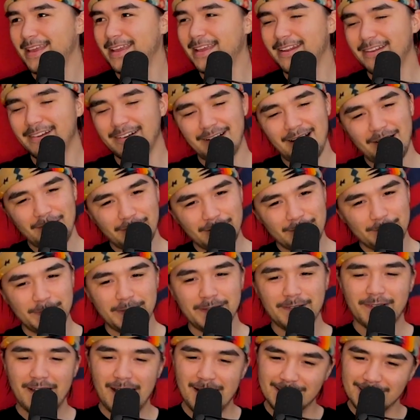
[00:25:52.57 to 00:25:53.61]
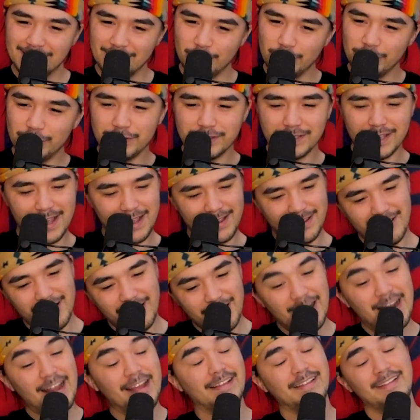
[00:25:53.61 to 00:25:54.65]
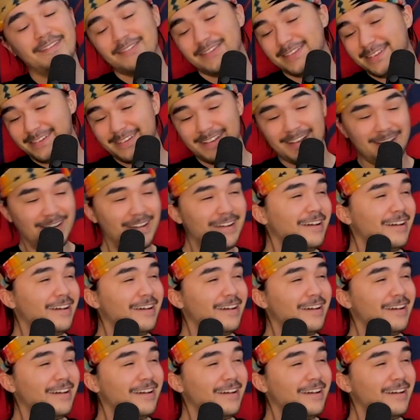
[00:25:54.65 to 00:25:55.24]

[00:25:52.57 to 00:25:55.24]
You know, I want to be around someone who's like, all right, let me try.